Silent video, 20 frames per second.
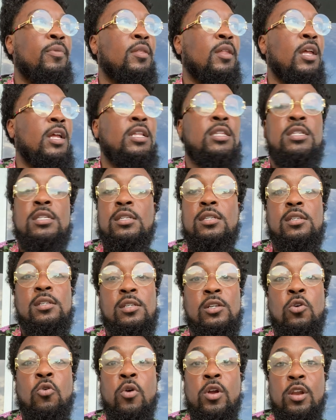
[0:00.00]
it's
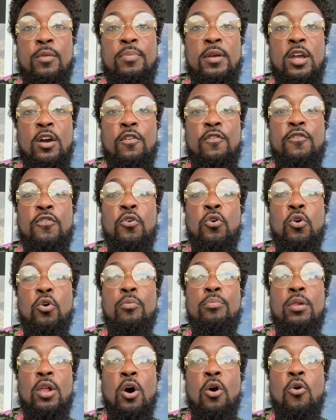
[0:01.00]
going to be a
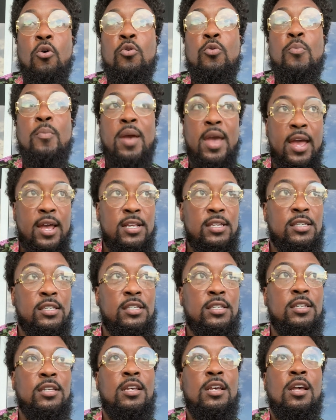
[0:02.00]
full-blown
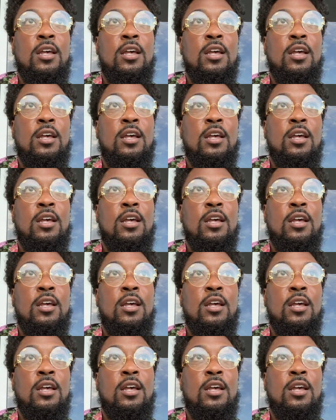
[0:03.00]
mess